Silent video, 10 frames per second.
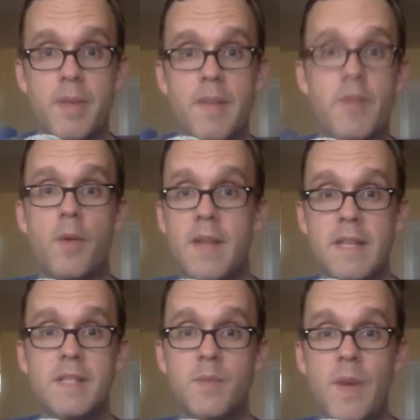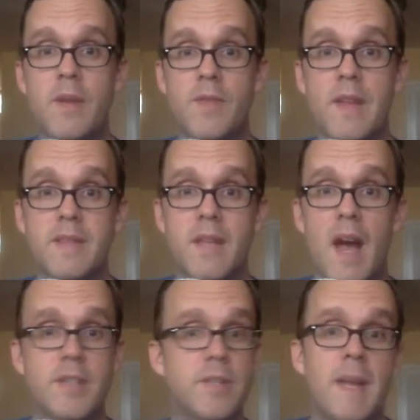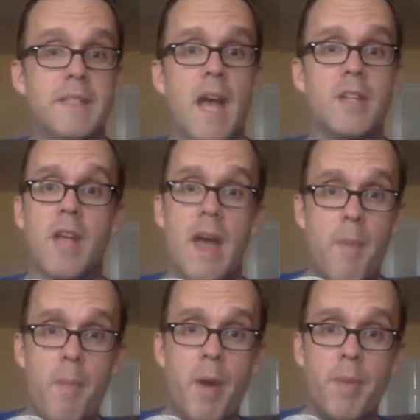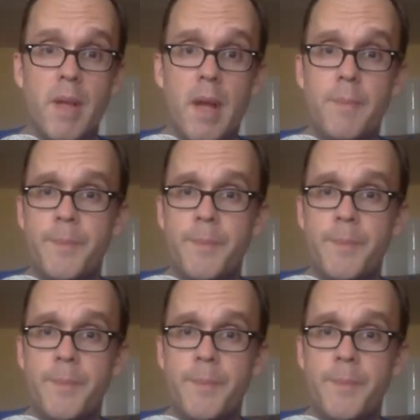even though it is sweeter than a scotch. I'm not a scotch guy, I'm a bourbon guy.